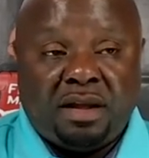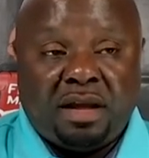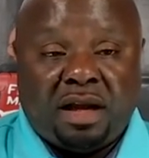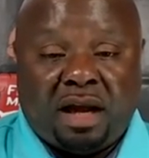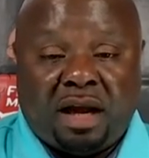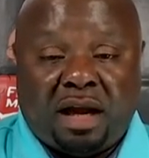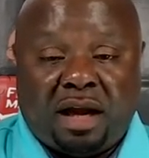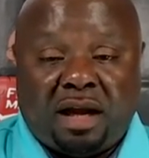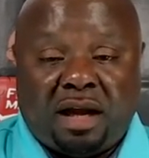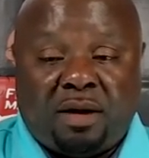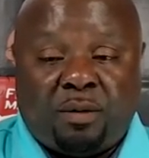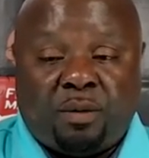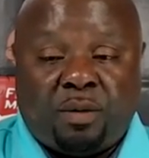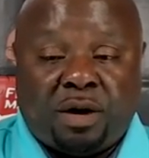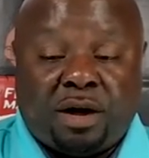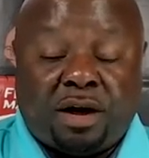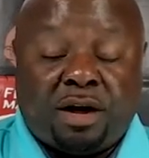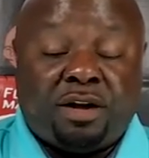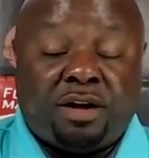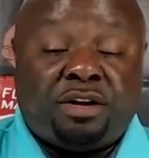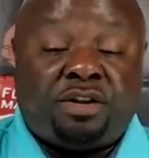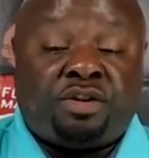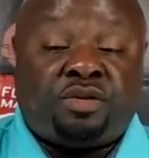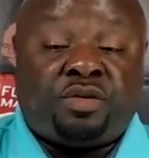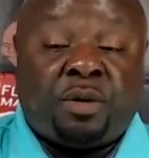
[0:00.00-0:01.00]
uh, what
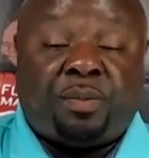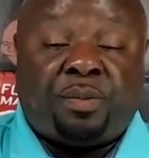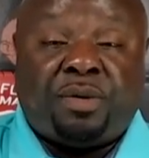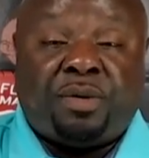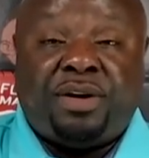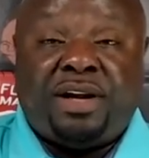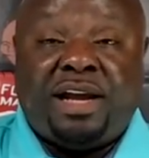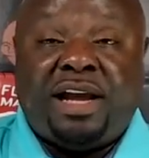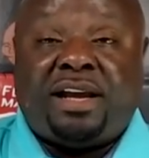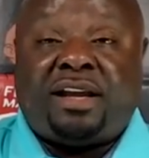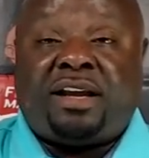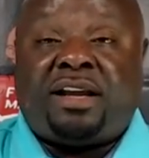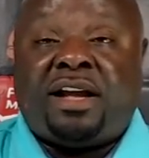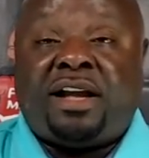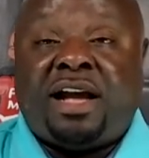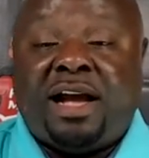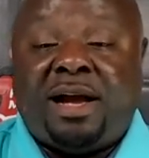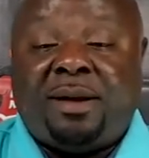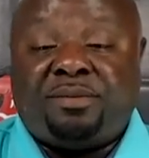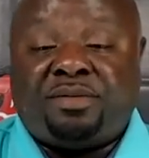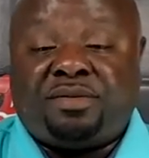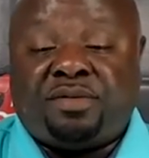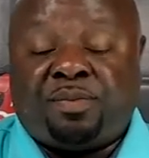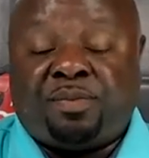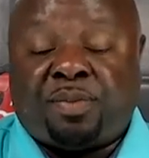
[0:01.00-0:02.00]
are the triple net
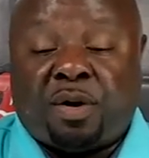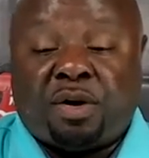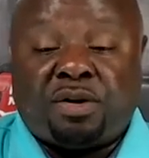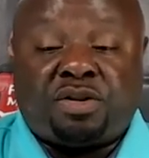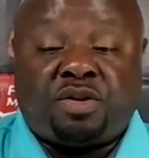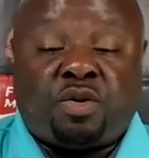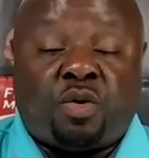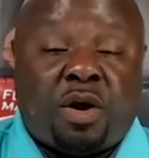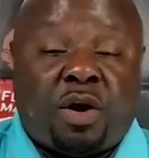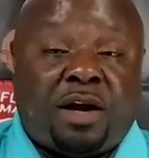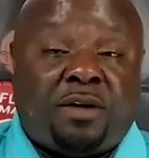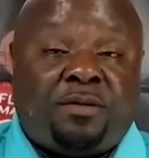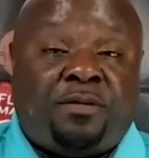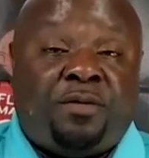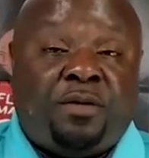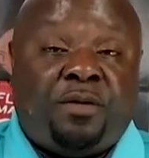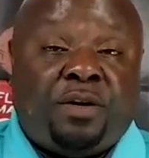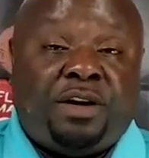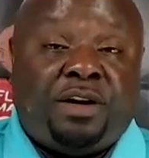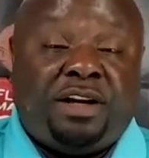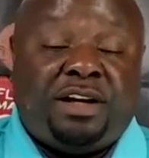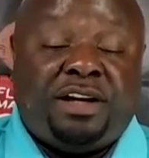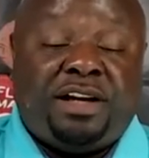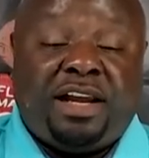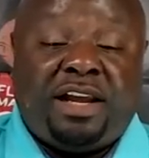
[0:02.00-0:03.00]
comps per square
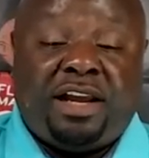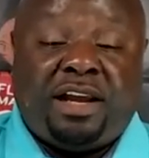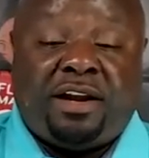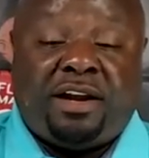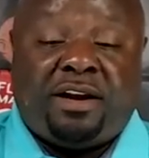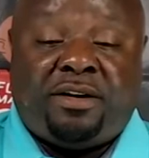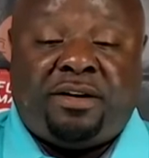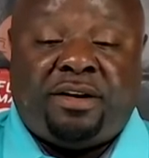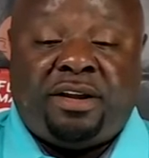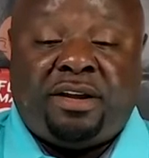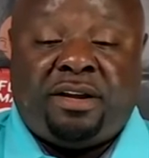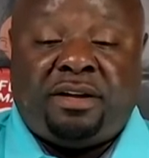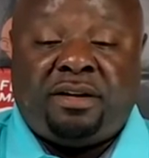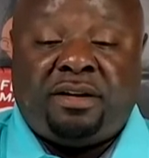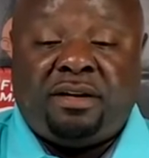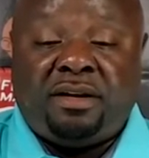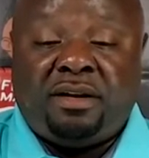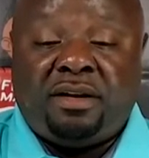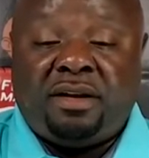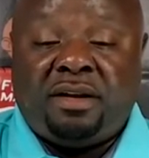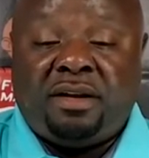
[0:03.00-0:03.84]
foot in the area.